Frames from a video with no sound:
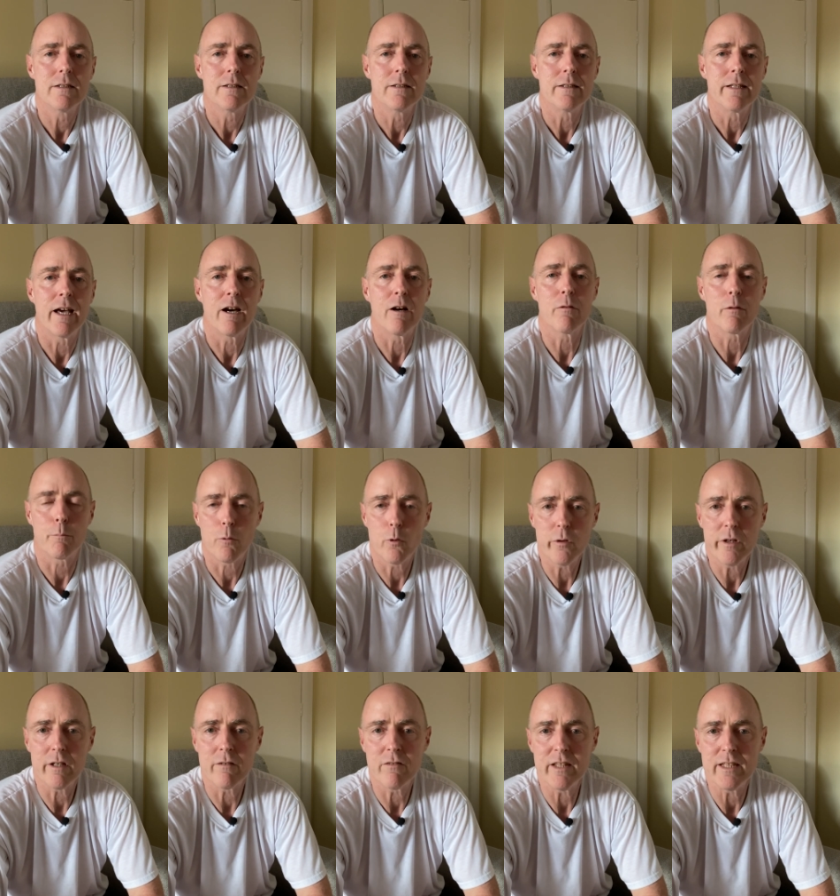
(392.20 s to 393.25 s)
Now, the
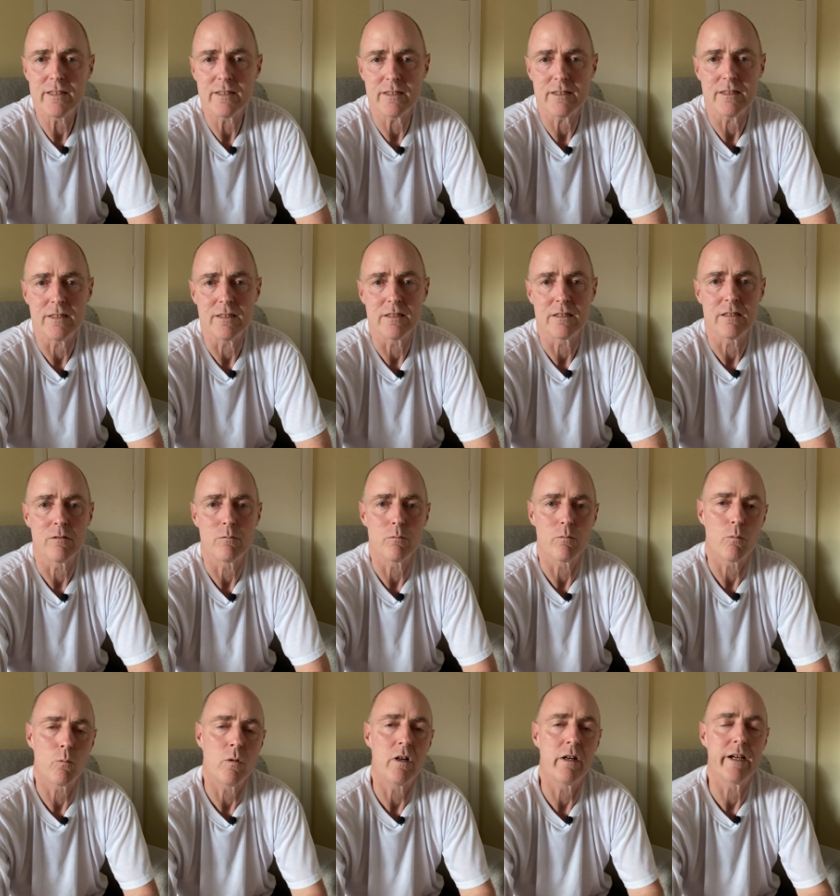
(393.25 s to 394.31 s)
point of this is, and
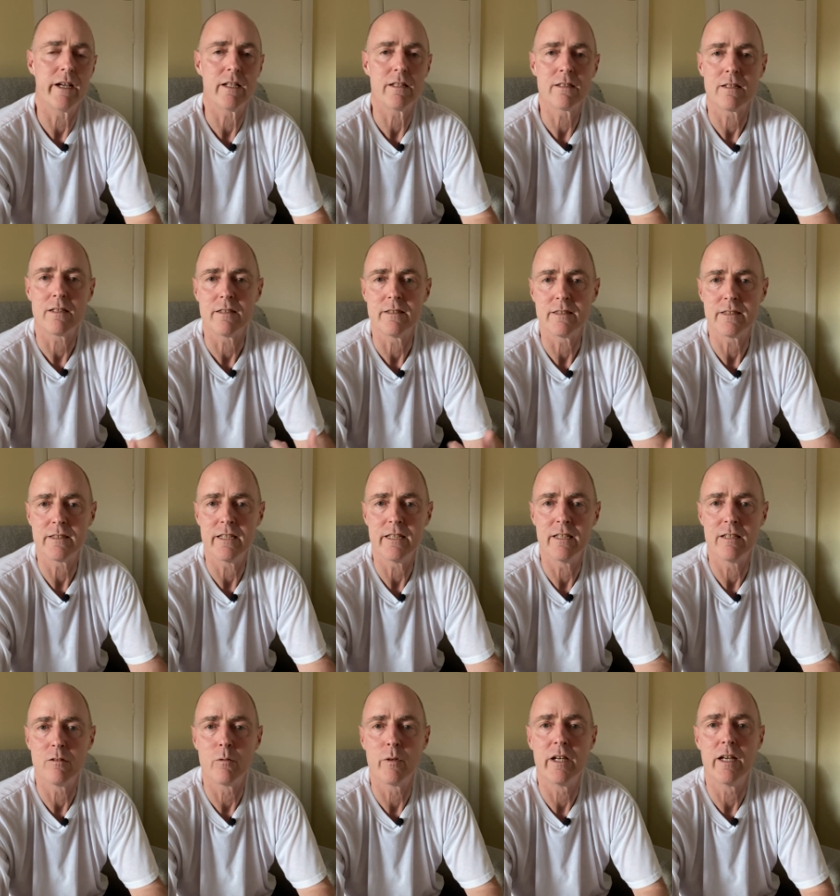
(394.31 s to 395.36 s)
why it ties
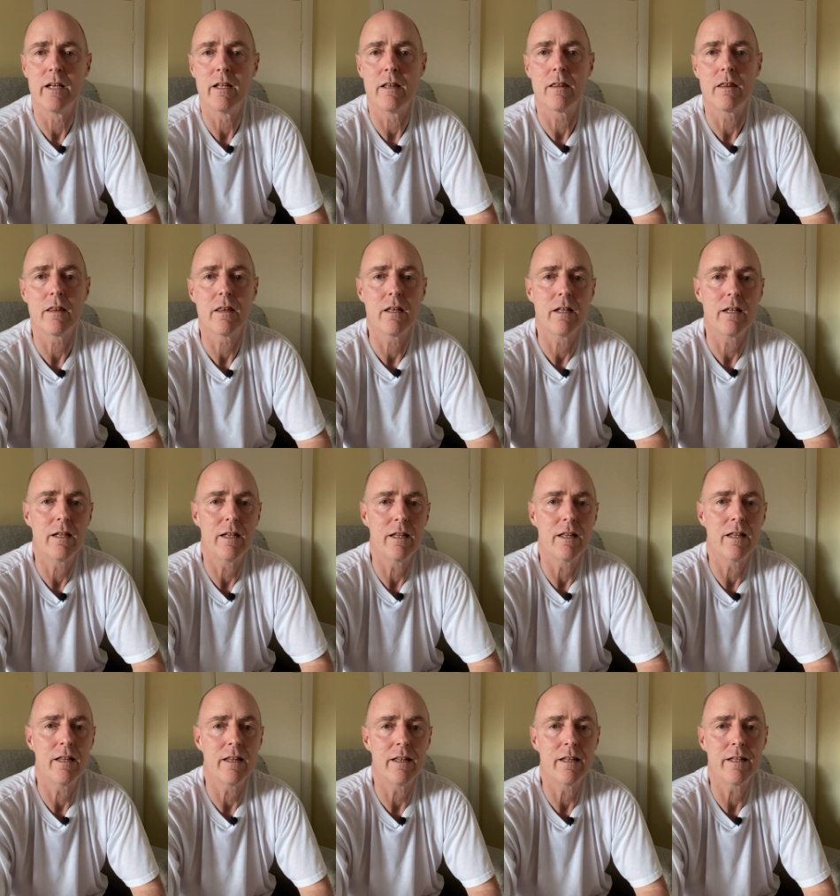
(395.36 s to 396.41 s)
in with
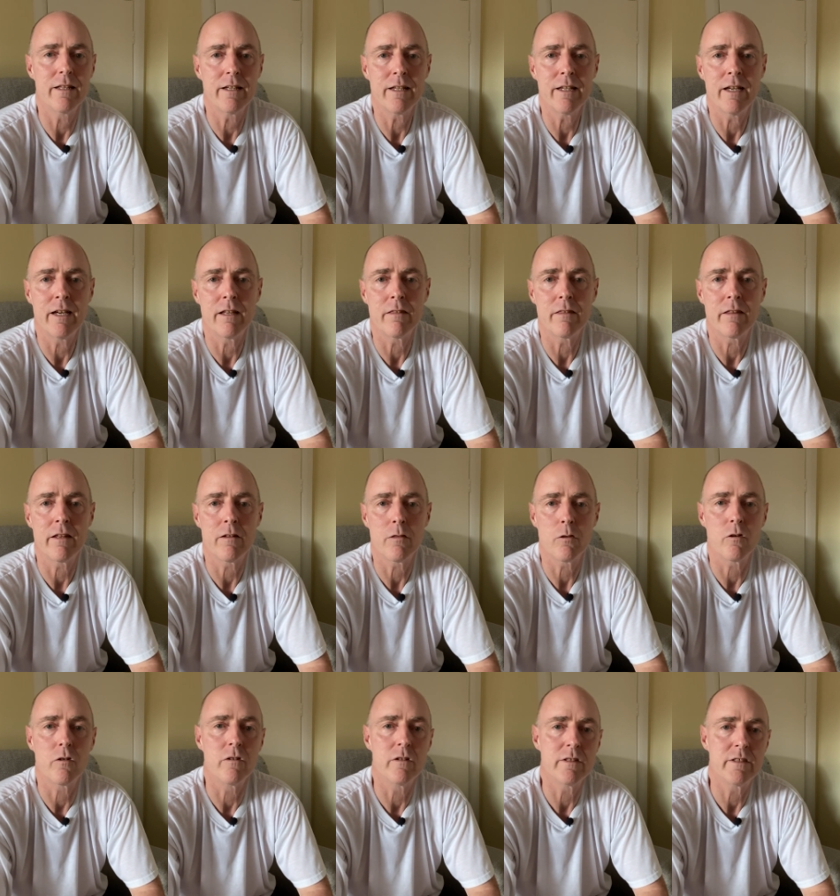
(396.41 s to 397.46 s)
you know, the
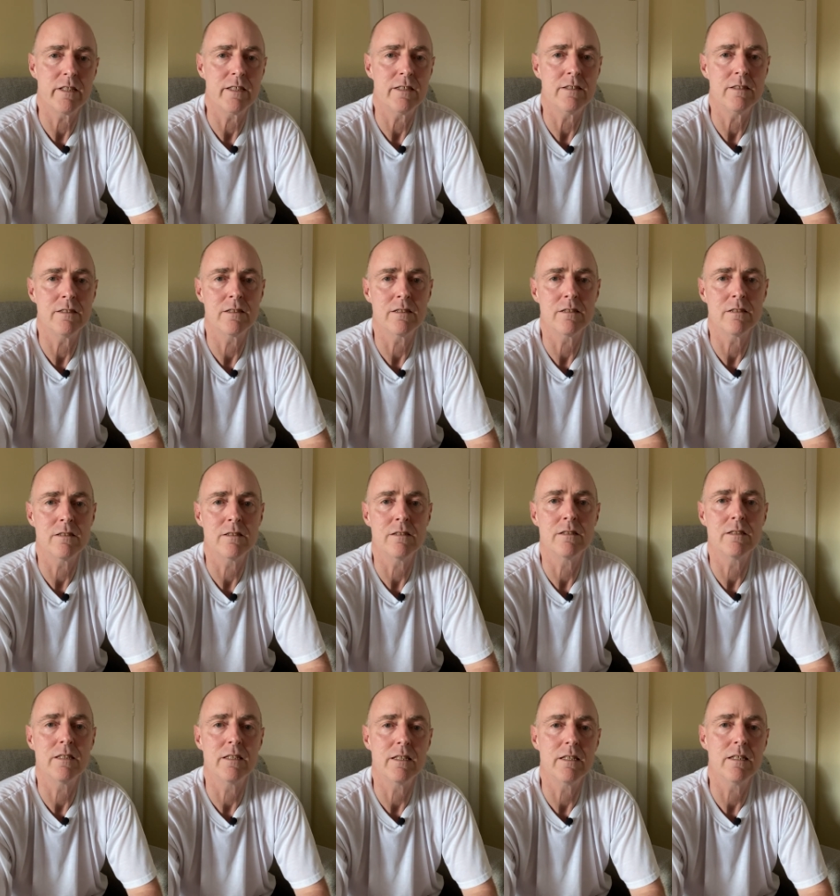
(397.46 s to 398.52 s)
authorities and
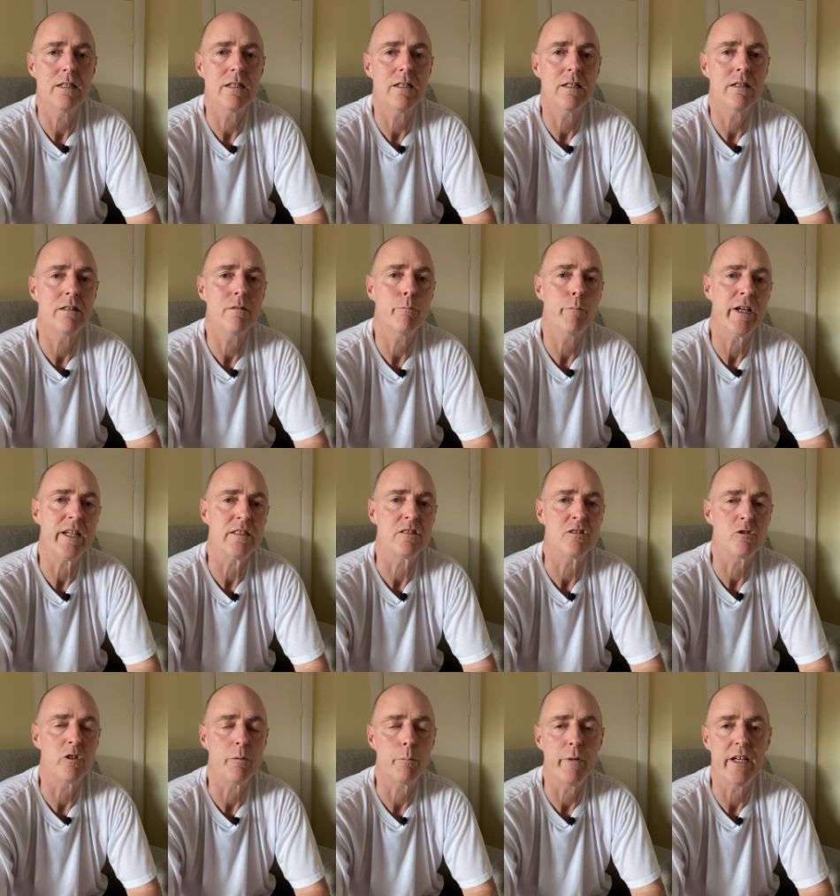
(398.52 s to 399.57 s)
the uh,
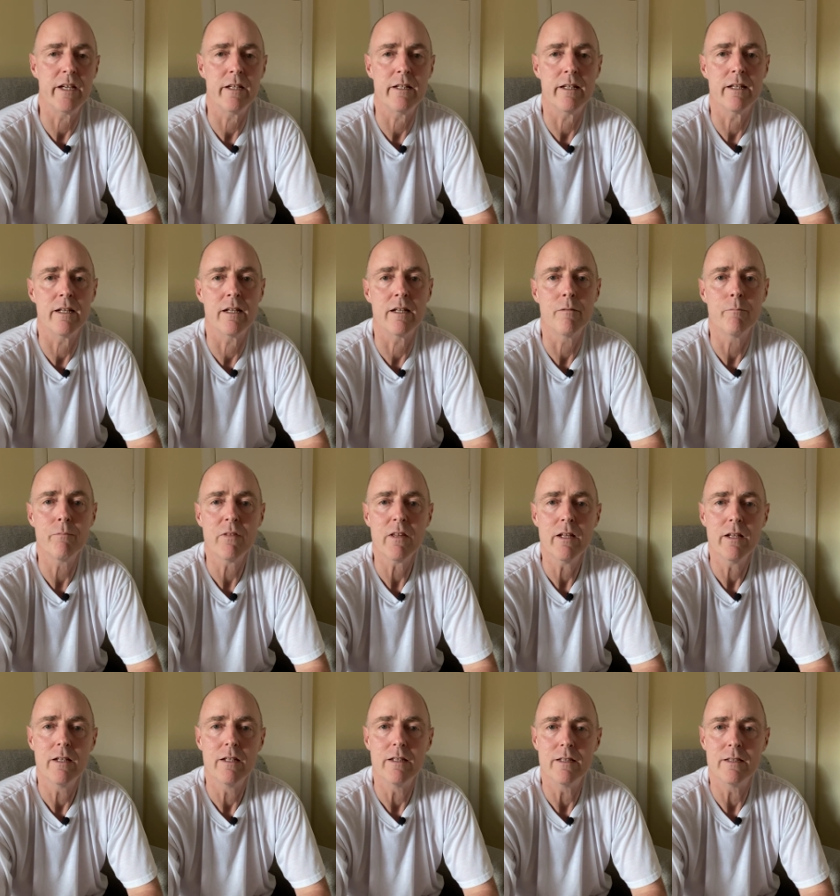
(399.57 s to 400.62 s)
mainstream media,
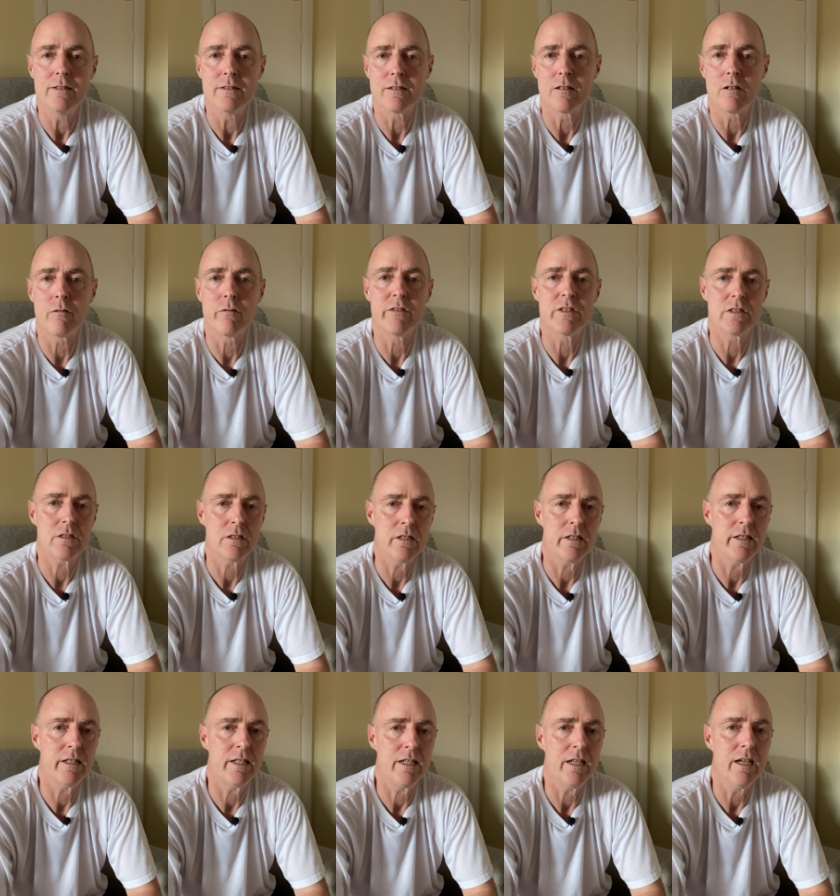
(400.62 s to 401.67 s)
is
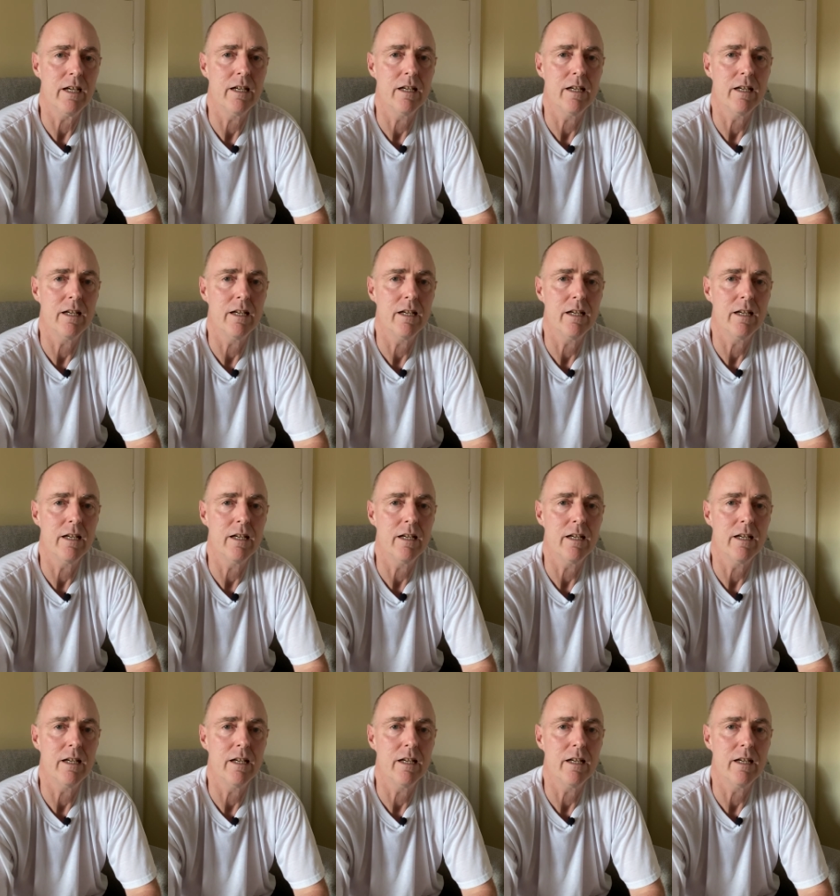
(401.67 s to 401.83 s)
obviously